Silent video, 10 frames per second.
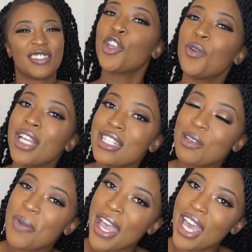You need
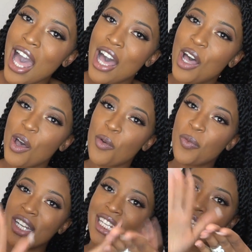to pay
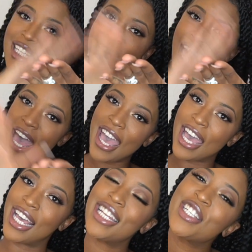up. We need the
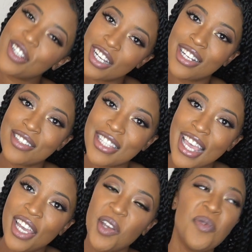cash. You know what I'm
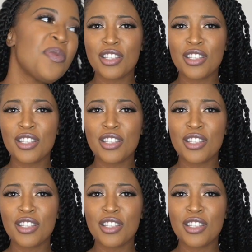saying?